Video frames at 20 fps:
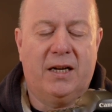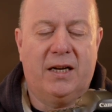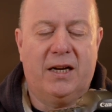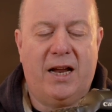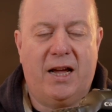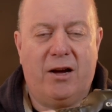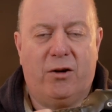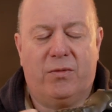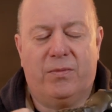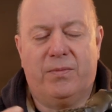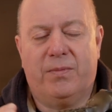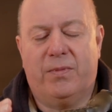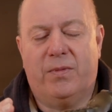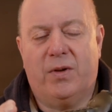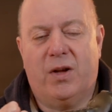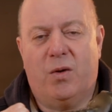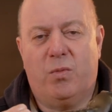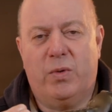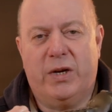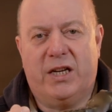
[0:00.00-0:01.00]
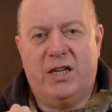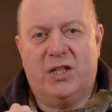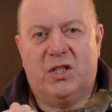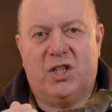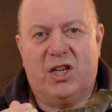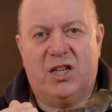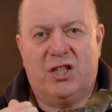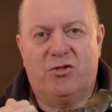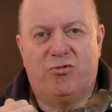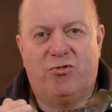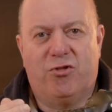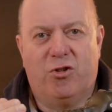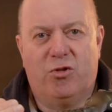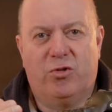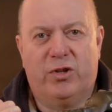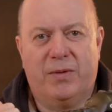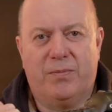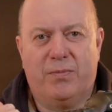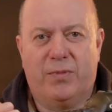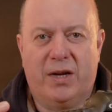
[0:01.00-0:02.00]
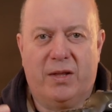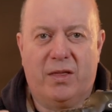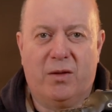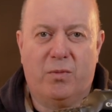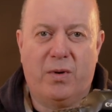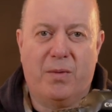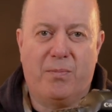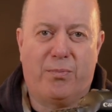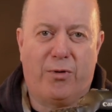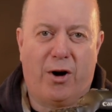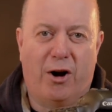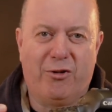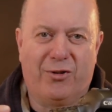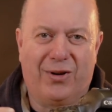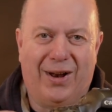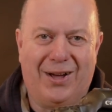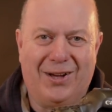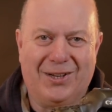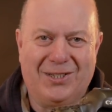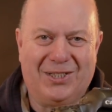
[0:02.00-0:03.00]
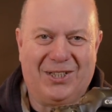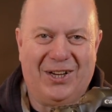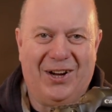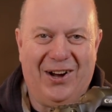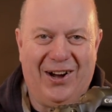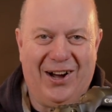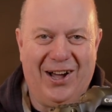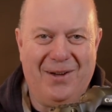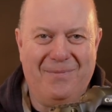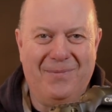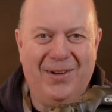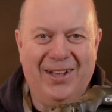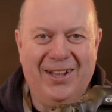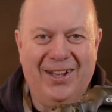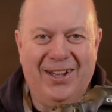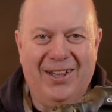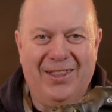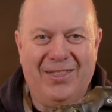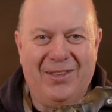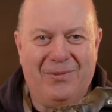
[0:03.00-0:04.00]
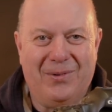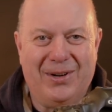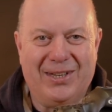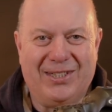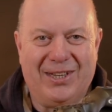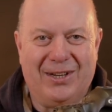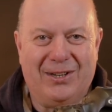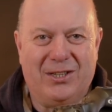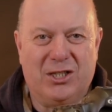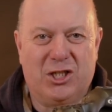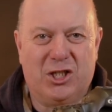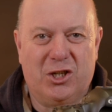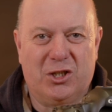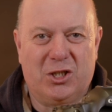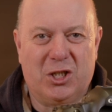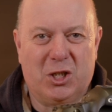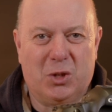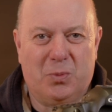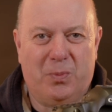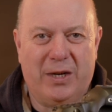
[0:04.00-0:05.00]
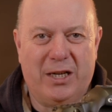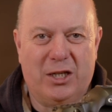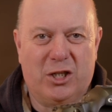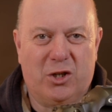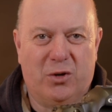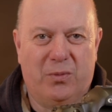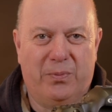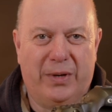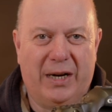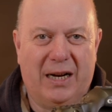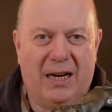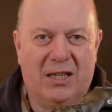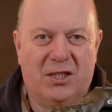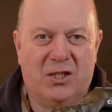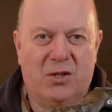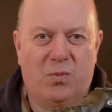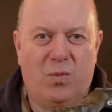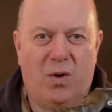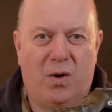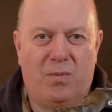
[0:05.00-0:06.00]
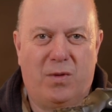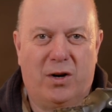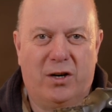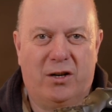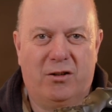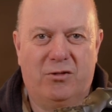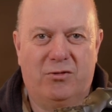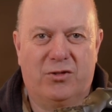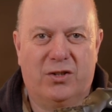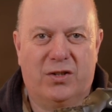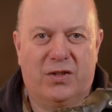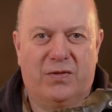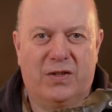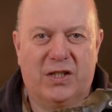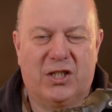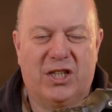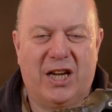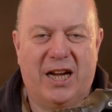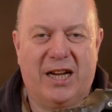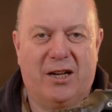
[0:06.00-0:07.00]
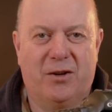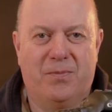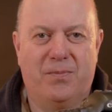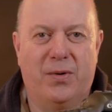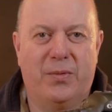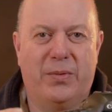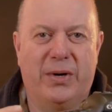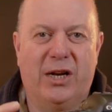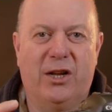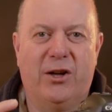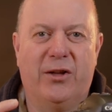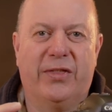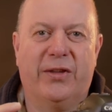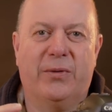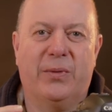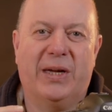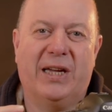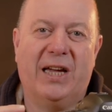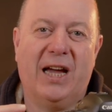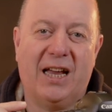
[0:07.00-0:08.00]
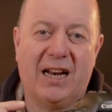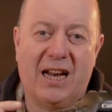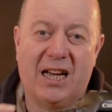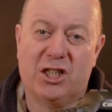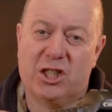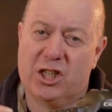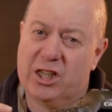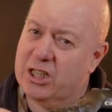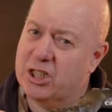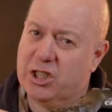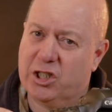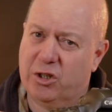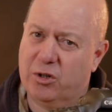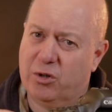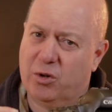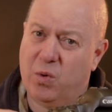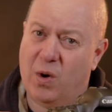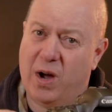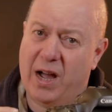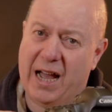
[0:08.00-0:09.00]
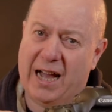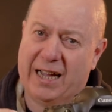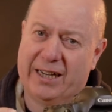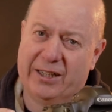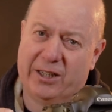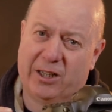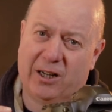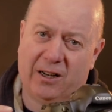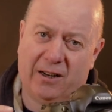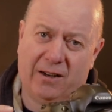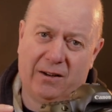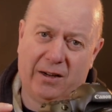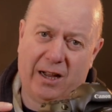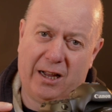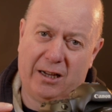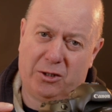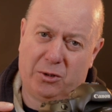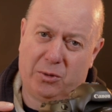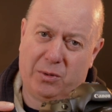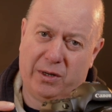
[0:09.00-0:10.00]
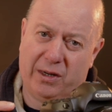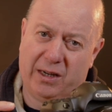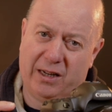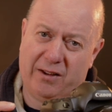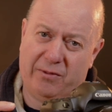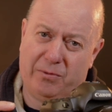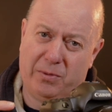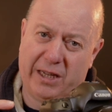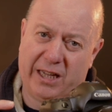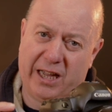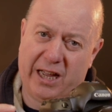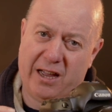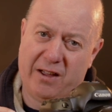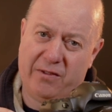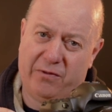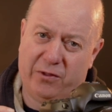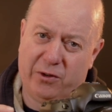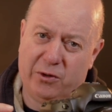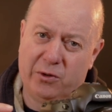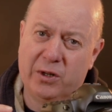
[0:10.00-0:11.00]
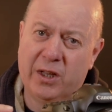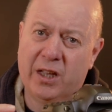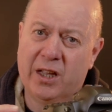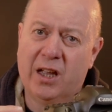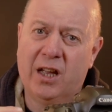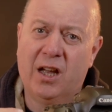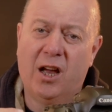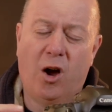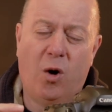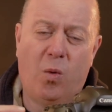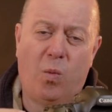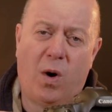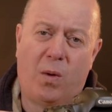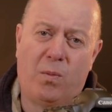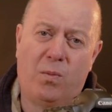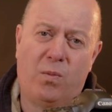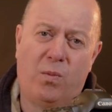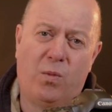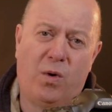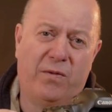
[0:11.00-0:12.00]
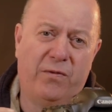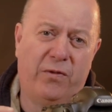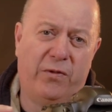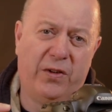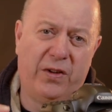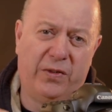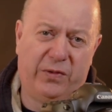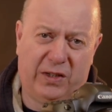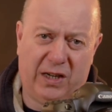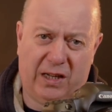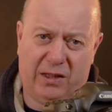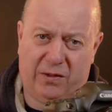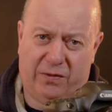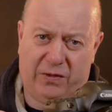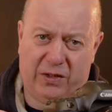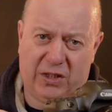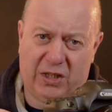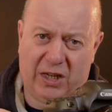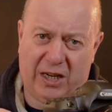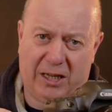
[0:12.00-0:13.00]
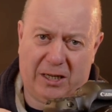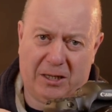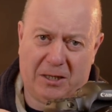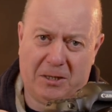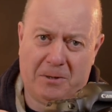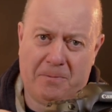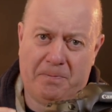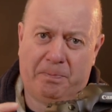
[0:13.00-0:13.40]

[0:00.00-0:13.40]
Now, we did set a rule, didn't we, that we broke last time, that we said the shutter speed shouldn't be less than 1/100th of a second, but we learned that we can actually shoot quite adequately, if we're careful, at 1/150th of a second.